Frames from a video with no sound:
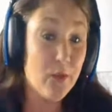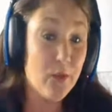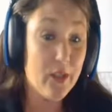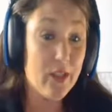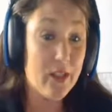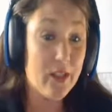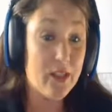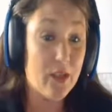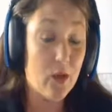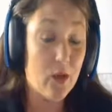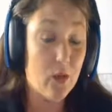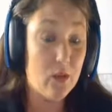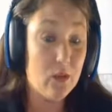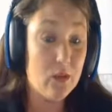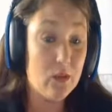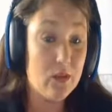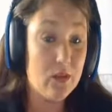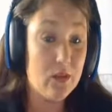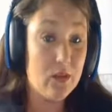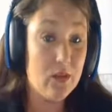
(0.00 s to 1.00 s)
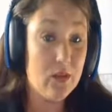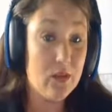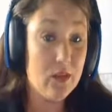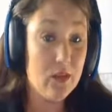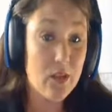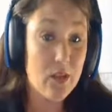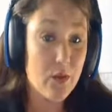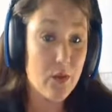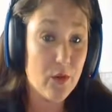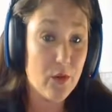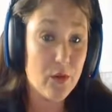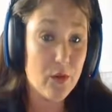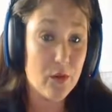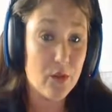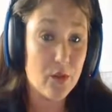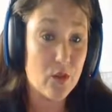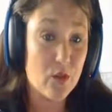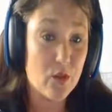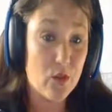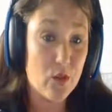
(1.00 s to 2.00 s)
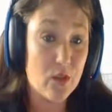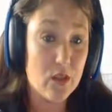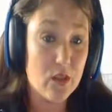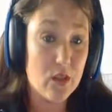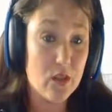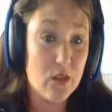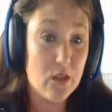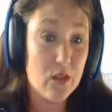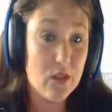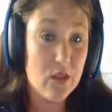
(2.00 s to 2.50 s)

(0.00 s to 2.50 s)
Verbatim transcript: really don't. Don't throw your controller.